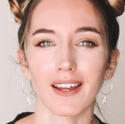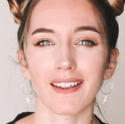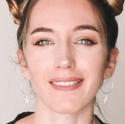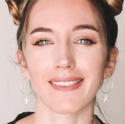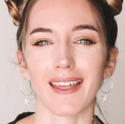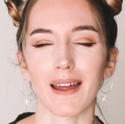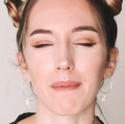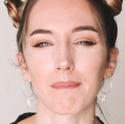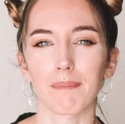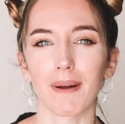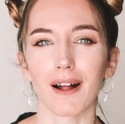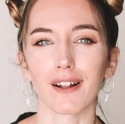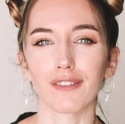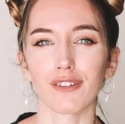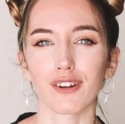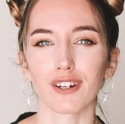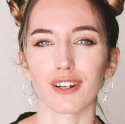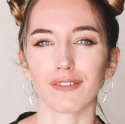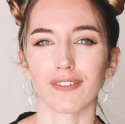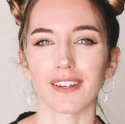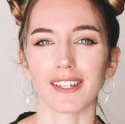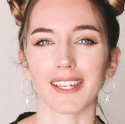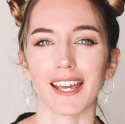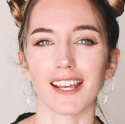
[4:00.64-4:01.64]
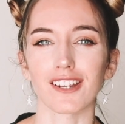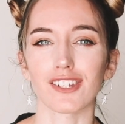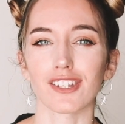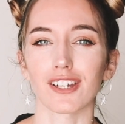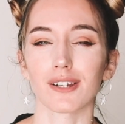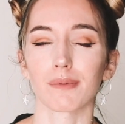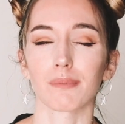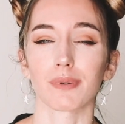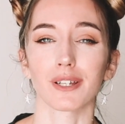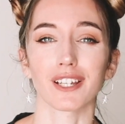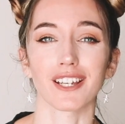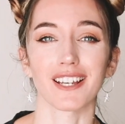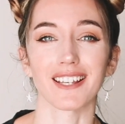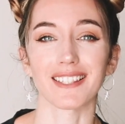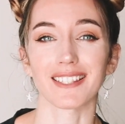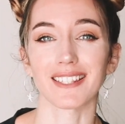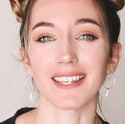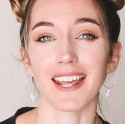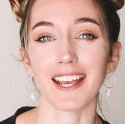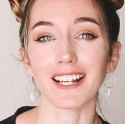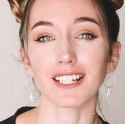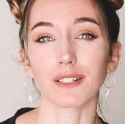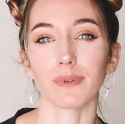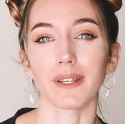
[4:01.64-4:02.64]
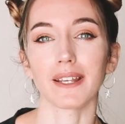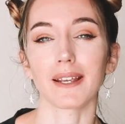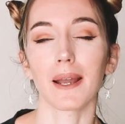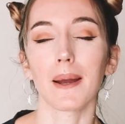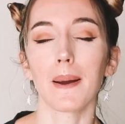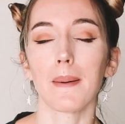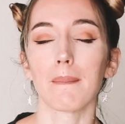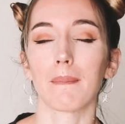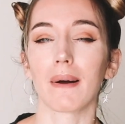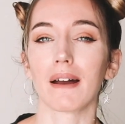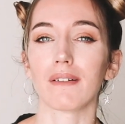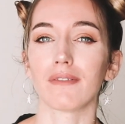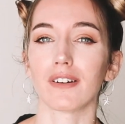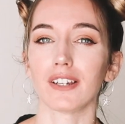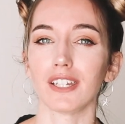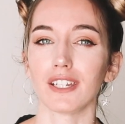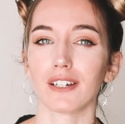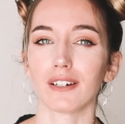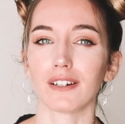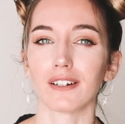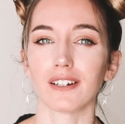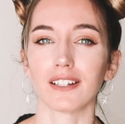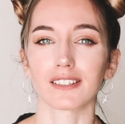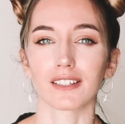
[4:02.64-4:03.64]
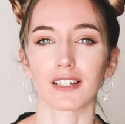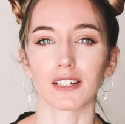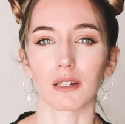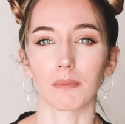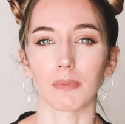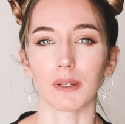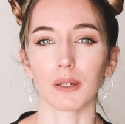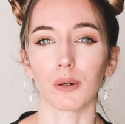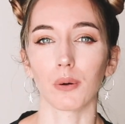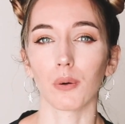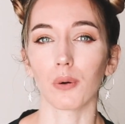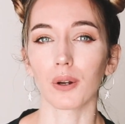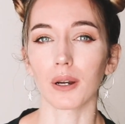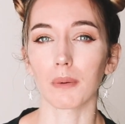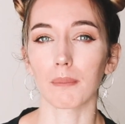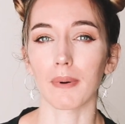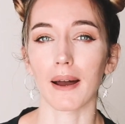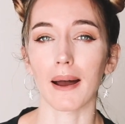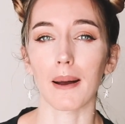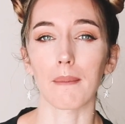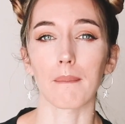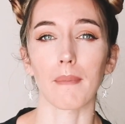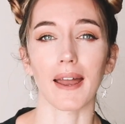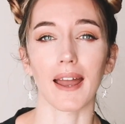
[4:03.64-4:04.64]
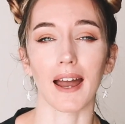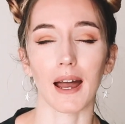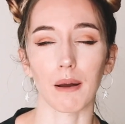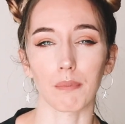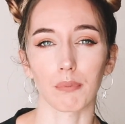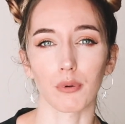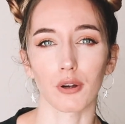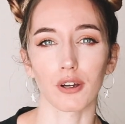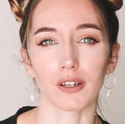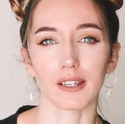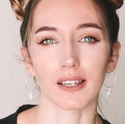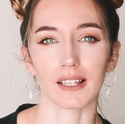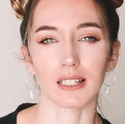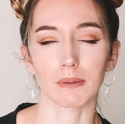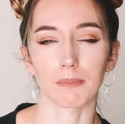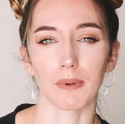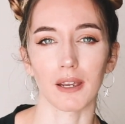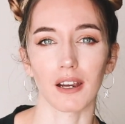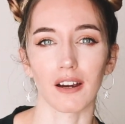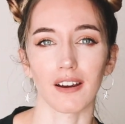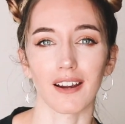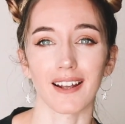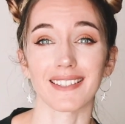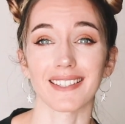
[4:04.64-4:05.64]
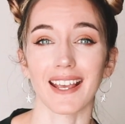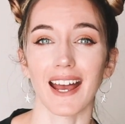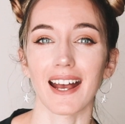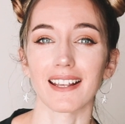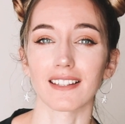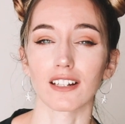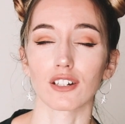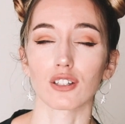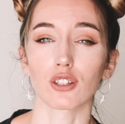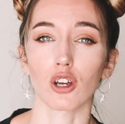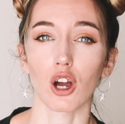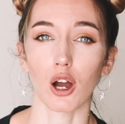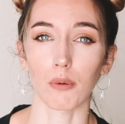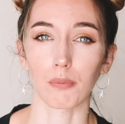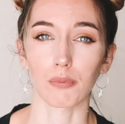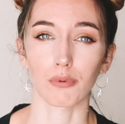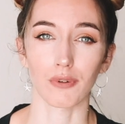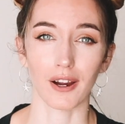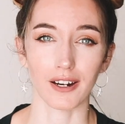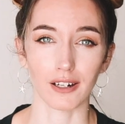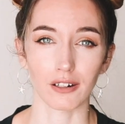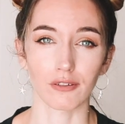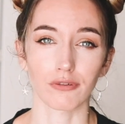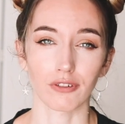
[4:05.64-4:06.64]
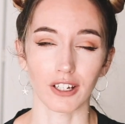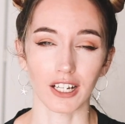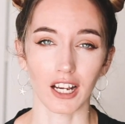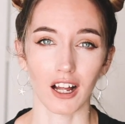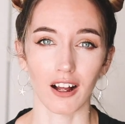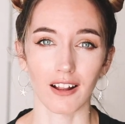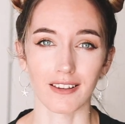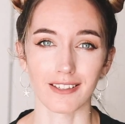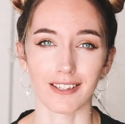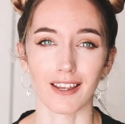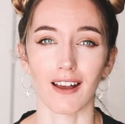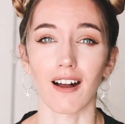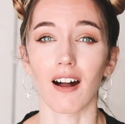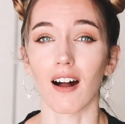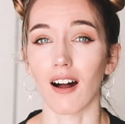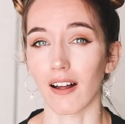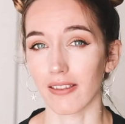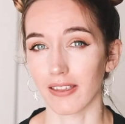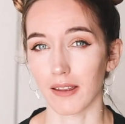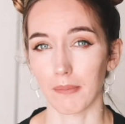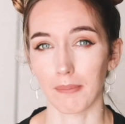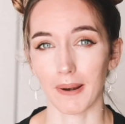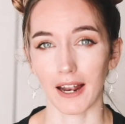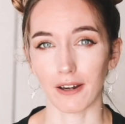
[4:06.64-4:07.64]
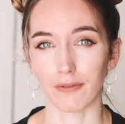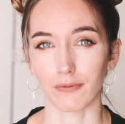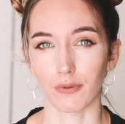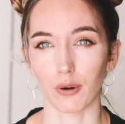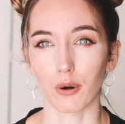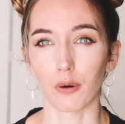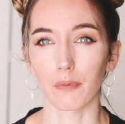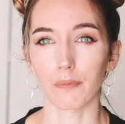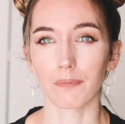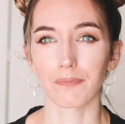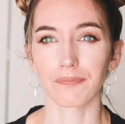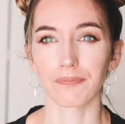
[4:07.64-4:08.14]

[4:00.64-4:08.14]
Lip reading: hit that bell notification because next week my video is going to be all about my Upwork experience as a top-rated freelancer on the platform.